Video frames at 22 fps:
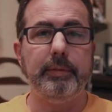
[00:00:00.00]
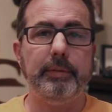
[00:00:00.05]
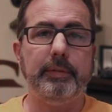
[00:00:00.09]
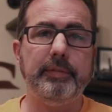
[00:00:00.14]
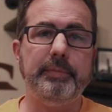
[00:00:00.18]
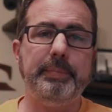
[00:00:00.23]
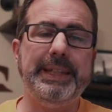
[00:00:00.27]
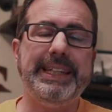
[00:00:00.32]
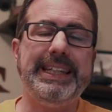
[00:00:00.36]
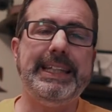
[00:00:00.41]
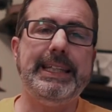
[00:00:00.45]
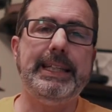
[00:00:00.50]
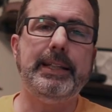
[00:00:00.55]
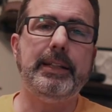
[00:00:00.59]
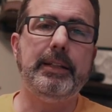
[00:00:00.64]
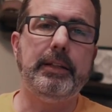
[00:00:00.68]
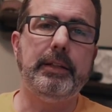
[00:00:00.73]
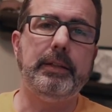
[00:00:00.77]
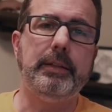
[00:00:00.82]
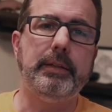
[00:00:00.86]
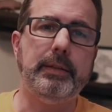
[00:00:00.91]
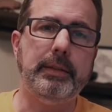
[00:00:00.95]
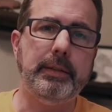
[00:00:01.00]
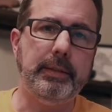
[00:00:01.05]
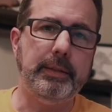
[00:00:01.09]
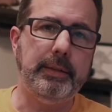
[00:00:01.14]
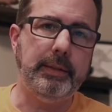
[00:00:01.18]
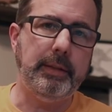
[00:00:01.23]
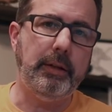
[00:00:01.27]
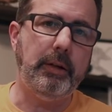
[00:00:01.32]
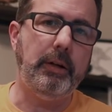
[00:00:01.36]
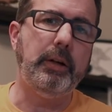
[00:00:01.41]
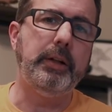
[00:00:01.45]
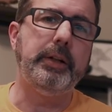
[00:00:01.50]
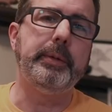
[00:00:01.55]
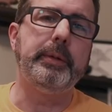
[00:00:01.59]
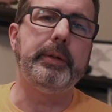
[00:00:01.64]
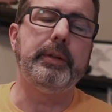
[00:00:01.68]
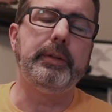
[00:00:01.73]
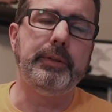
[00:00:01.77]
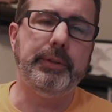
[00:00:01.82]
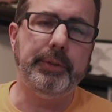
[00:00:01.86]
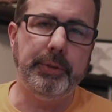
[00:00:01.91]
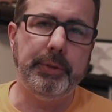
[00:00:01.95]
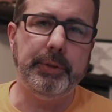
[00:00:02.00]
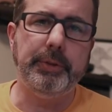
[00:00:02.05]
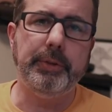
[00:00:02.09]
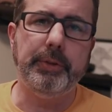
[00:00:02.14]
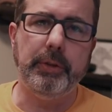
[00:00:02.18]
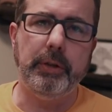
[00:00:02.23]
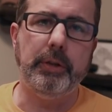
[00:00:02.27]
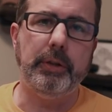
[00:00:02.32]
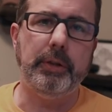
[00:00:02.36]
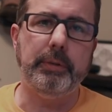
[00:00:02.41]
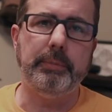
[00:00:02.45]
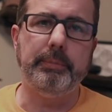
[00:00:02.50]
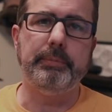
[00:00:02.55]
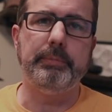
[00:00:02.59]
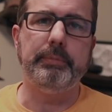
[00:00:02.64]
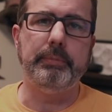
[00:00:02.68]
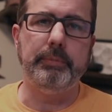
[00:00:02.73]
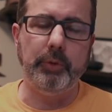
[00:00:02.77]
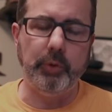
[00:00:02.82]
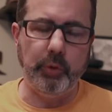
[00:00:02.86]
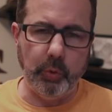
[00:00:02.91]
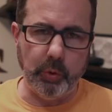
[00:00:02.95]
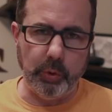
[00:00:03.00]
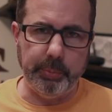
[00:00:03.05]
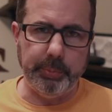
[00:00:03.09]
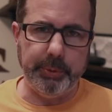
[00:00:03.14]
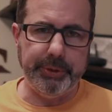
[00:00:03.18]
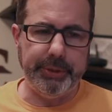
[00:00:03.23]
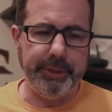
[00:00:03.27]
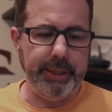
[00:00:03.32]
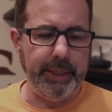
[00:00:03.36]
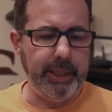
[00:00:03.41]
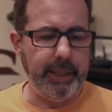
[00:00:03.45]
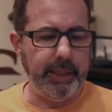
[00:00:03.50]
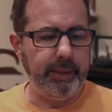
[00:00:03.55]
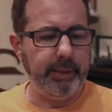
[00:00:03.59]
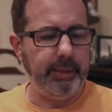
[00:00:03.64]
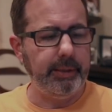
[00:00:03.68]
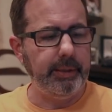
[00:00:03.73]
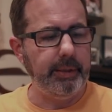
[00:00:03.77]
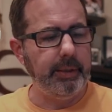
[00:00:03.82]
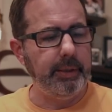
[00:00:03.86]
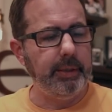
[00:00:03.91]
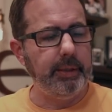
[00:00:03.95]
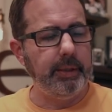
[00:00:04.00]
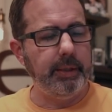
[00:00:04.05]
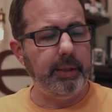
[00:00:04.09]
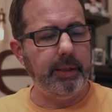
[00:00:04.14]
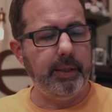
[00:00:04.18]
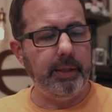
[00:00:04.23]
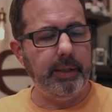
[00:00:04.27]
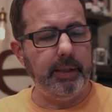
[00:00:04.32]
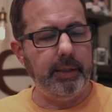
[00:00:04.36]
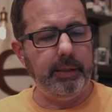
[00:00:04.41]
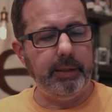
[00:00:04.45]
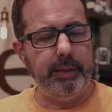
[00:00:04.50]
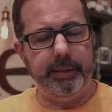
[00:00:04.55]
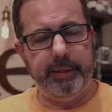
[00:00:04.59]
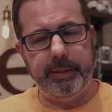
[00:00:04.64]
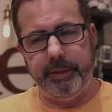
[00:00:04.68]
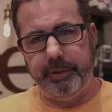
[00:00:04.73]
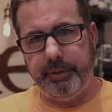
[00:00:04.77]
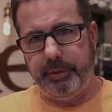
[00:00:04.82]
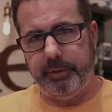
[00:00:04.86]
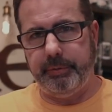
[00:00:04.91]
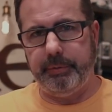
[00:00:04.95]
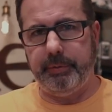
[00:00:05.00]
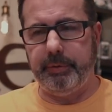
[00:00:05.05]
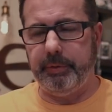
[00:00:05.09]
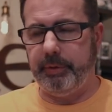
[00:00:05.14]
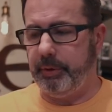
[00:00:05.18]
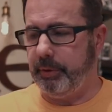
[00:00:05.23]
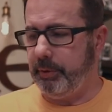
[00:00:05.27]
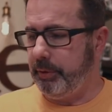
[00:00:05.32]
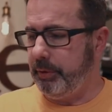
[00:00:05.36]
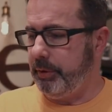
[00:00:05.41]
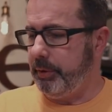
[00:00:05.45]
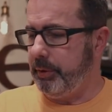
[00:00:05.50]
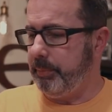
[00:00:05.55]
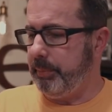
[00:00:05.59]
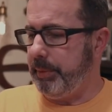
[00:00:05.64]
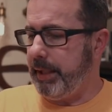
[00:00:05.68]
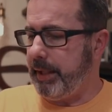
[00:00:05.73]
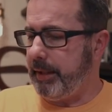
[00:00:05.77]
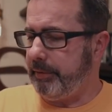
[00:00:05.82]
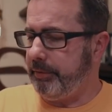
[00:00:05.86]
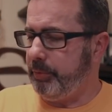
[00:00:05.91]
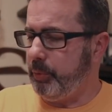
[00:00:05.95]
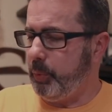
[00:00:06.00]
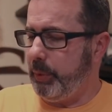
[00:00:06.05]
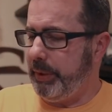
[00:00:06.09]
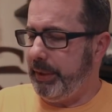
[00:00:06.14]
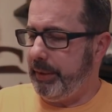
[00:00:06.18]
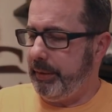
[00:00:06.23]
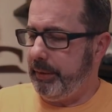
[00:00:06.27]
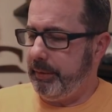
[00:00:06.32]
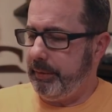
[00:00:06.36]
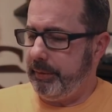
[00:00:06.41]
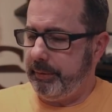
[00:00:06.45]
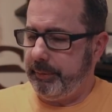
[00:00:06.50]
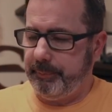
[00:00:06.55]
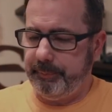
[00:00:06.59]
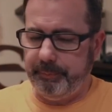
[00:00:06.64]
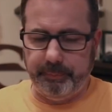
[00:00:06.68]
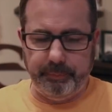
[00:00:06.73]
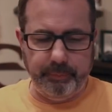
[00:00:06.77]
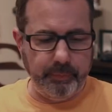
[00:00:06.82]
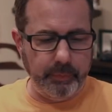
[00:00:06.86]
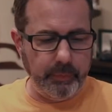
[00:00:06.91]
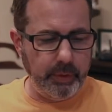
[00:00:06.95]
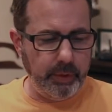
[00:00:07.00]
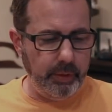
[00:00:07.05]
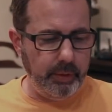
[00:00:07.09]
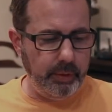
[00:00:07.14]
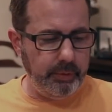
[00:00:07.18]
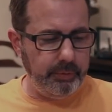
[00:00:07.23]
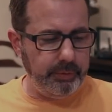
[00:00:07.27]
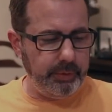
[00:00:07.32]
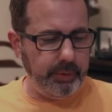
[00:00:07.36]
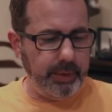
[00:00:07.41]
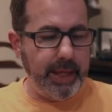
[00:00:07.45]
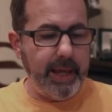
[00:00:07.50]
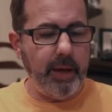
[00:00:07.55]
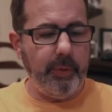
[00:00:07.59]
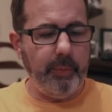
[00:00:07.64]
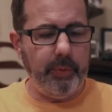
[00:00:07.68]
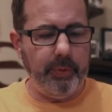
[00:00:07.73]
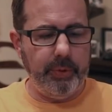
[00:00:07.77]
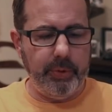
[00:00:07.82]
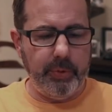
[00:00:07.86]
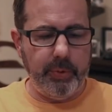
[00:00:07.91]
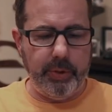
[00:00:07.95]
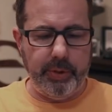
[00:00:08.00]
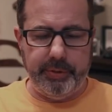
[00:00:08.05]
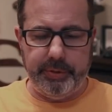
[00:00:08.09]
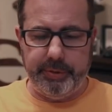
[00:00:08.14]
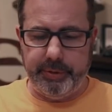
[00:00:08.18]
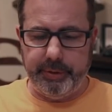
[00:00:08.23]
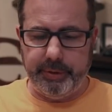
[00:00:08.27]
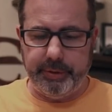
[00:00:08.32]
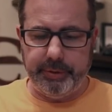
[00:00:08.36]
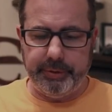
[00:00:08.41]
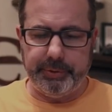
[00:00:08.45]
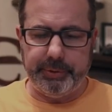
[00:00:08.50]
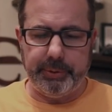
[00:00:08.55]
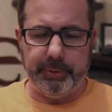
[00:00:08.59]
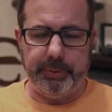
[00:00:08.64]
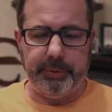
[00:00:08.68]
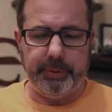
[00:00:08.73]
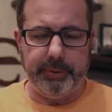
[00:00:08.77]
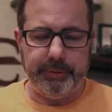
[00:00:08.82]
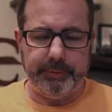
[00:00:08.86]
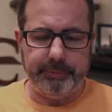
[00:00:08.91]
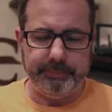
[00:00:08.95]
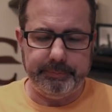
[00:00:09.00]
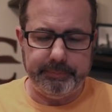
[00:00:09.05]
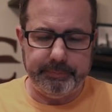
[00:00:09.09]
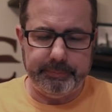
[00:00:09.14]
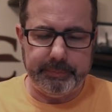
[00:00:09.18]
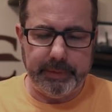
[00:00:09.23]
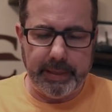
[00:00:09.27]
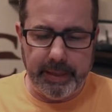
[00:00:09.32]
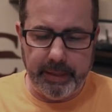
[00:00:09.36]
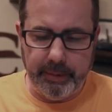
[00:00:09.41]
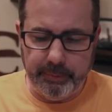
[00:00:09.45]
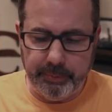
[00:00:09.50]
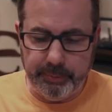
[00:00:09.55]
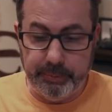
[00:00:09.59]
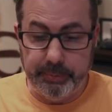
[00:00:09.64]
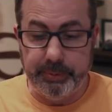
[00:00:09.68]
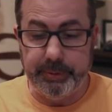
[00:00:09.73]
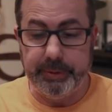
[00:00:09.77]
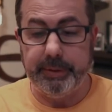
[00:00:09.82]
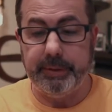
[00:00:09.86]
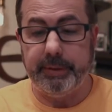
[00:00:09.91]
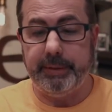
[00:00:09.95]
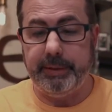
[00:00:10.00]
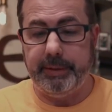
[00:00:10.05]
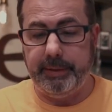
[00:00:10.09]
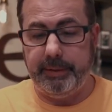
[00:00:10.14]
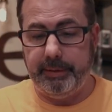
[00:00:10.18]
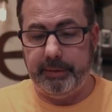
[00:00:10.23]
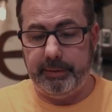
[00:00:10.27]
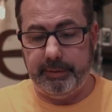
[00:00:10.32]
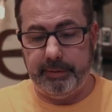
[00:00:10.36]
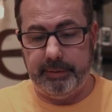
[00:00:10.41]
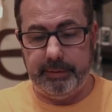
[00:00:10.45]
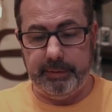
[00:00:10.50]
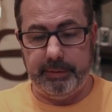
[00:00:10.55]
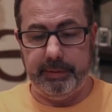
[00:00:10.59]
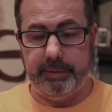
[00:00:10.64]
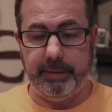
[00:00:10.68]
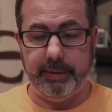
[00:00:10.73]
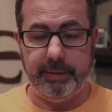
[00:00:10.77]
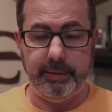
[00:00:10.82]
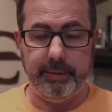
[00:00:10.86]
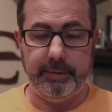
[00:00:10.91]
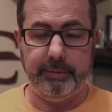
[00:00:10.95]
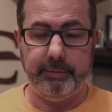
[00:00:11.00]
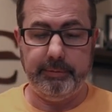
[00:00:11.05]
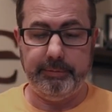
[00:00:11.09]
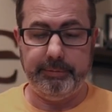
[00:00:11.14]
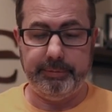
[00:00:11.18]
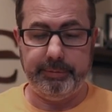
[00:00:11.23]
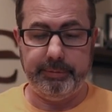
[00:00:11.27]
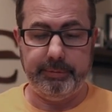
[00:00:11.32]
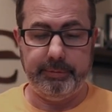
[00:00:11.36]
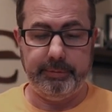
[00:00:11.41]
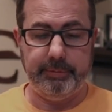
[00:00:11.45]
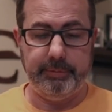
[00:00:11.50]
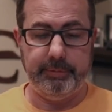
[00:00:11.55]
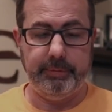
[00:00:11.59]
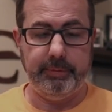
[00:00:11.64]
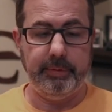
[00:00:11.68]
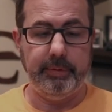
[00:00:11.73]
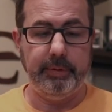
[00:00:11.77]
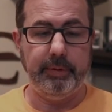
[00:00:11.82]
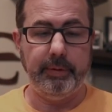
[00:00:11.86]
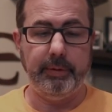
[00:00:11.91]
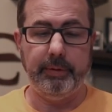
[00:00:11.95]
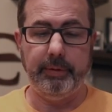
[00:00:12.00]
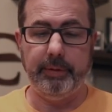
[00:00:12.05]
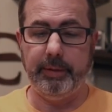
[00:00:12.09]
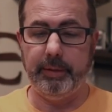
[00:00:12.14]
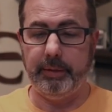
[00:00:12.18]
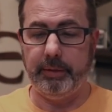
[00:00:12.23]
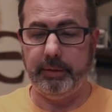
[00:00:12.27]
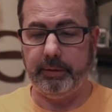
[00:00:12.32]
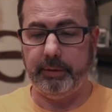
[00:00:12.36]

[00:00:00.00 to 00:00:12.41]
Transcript: speed on a good, calm, normal day, and then your max wind. So now we'll go on to the controller. I really love the